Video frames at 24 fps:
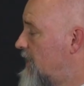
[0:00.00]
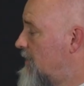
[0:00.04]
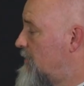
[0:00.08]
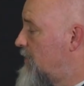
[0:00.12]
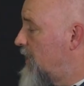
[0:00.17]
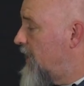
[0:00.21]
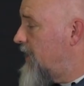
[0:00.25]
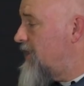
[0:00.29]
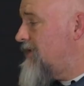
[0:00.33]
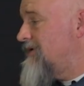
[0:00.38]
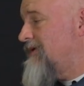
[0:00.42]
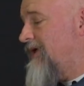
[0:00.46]

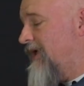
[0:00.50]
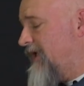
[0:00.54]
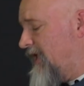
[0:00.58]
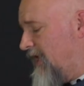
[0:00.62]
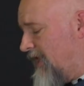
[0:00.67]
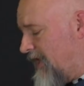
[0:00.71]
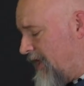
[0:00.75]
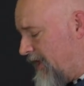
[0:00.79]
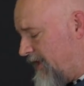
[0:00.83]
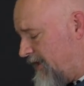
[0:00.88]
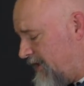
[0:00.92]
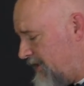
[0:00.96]
But
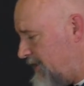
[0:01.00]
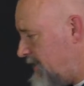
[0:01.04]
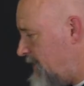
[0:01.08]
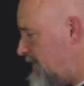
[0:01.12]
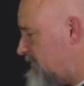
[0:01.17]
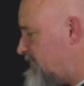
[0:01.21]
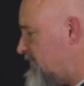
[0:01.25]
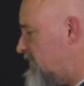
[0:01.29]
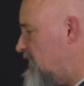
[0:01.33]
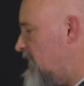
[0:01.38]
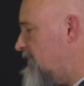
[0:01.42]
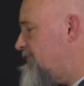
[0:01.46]
again,
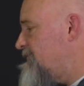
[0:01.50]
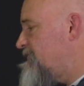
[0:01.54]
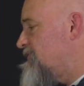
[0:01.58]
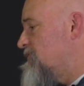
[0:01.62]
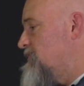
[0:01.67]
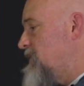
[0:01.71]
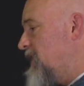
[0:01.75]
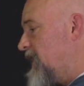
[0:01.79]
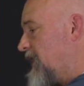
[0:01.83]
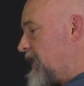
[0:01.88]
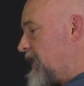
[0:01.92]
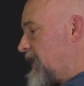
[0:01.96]
it's enough
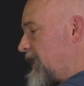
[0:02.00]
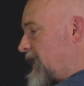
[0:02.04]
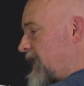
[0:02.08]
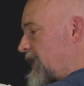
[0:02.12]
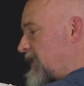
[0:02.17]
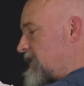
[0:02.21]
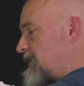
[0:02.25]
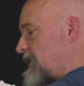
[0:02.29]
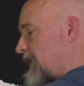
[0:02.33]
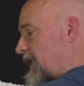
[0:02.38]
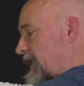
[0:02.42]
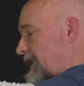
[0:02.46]
for me,
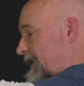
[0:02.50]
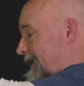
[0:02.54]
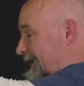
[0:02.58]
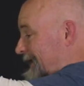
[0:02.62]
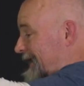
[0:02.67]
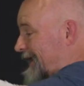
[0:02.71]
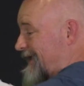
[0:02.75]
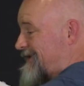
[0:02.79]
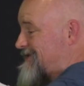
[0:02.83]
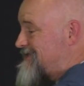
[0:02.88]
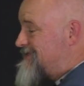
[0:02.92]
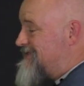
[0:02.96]
and
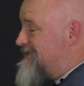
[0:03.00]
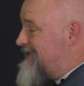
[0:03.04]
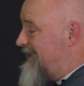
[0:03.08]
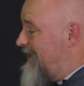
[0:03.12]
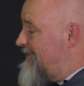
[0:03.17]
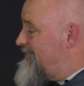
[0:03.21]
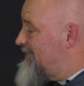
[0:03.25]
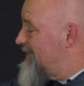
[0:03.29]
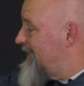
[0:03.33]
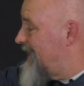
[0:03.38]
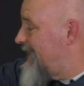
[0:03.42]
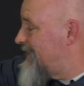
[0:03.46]
I
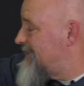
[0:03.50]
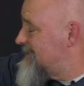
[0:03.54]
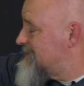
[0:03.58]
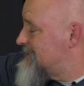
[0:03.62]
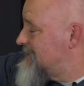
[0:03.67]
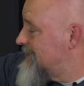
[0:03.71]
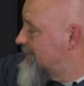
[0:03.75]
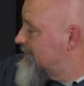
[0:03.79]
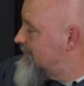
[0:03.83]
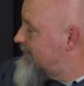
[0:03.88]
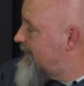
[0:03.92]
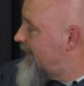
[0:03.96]
even like to
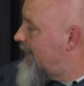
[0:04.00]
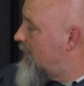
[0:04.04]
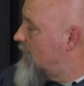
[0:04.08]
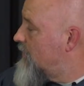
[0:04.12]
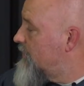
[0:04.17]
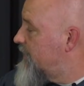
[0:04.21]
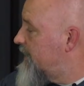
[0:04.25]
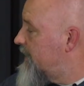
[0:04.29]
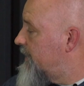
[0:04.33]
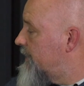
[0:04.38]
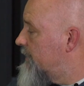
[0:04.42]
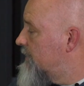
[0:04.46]
stick a
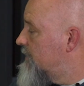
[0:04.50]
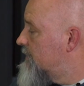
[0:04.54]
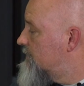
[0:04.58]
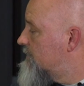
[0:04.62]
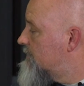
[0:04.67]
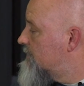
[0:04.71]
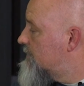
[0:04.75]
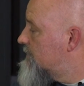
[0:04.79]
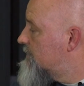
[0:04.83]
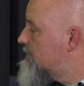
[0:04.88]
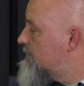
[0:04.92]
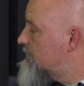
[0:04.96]
towel there,
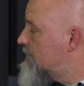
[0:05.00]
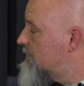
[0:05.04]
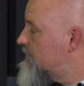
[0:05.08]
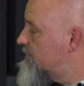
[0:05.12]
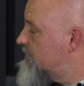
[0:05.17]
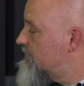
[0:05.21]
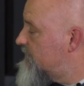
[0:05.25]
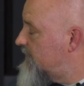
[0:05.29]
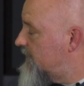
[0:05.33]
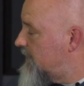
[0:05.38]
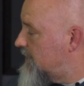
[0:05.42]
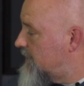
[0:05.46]
throw
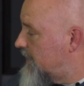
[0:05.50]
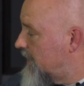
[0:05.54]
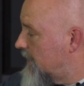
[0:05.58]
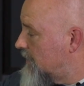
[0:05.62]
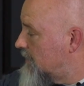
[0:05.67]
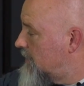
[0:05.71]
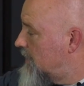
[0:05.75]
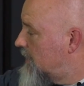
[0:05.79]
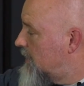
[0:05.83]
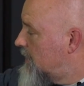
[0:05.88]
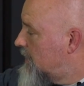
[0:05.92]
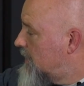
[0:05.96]
the seat
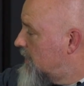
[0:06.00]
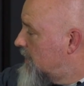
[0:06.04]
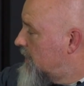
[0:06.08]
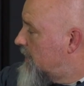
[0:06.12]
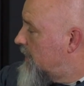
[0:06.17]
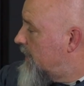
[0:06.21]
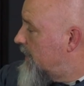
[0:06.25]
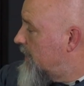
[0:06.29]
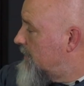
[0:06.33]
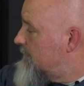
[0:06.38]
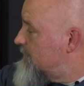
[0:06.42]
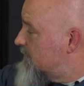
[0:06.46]
down.
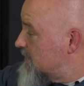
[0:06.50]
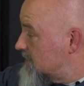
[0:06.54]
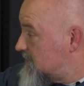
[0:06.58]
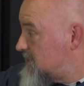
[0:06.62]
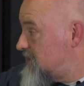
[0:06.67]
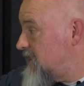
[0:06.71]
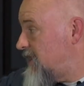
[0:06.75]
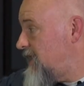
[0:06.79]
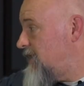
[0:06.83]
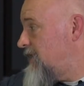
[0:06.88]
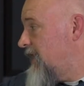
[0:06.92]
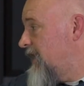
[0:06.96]
The
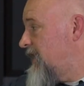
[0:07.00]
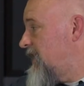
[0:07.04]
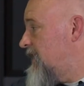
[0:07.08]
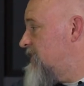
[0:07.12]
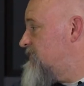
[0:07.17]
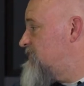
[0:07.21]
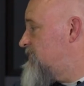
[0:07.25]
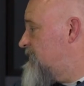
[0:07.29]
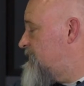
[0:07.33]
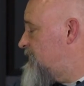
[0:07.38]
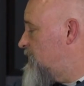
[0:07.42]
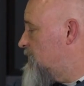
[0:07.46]
seat, I
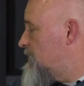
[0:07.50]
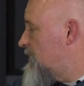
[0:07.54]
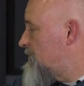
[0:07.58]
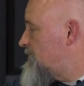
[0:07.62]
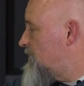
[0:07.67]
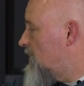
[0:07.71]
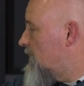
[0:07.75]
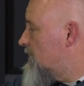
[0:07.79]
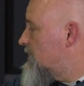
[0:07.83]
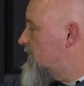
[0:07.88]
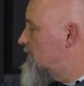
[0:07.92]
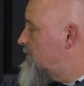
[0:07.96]
guess, I'm
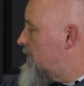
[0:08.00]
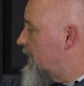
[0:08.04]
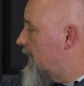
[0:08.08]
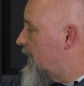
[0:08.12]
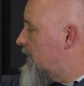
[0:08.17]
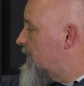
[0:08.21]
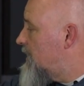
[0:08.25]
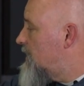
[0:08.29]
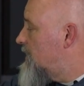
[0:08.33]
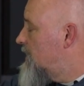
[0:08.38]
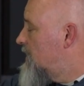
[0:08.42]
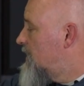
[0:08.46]
talking
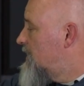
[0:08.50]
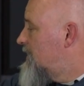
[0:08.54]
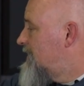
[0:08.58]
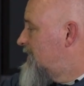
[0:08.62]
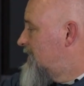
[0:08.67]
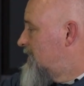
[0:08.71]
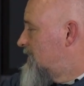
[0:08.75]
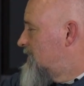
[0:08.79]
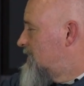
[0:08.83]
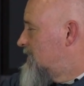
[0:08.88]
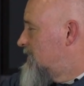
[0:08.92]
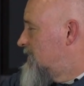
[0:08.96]
about it,
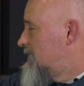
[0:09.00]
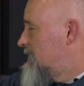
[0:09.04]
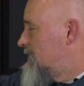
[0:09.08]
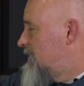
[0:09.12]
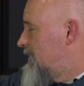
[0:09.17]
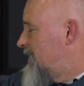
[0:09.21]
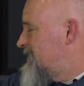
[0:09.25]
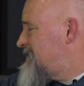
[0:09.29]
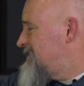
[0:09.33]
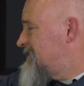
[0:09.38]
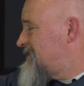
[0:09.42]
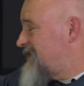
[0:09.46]

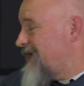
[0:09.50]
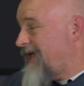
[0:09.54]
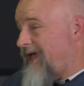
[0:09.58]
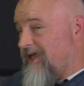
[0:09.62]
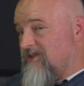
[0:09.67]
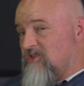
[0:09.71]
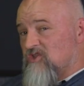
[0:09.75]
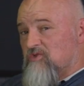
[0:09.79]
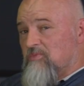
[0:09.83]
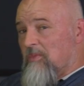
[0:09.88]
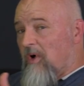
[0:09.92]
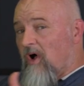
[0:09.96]
it's a
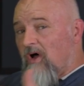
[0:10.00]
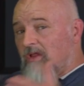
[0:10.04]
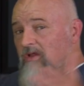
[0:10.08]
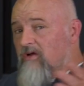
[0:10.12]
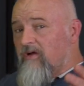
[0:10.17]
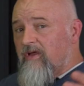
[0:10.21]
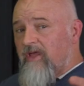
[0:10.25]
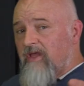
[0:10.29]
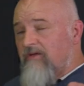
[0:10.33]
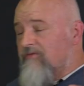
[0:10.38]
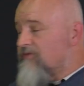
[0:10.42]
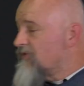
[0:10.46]
tad
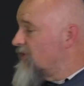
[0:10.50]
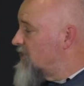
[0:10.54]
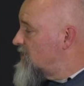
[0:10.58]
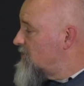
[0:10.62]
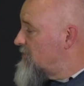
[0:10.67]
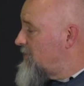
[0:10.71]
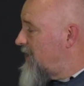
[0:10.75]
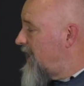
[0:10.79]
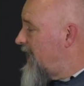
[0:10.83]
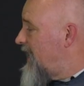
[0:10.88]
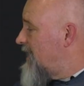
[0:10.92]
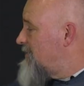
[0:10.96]
smaller, again, front
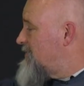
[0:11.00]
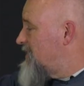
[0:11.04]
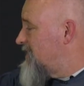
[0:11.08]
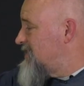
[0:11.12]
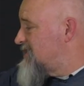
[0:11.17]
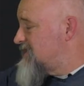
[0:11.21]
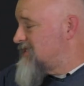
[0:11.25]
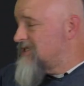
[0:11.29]
to back, but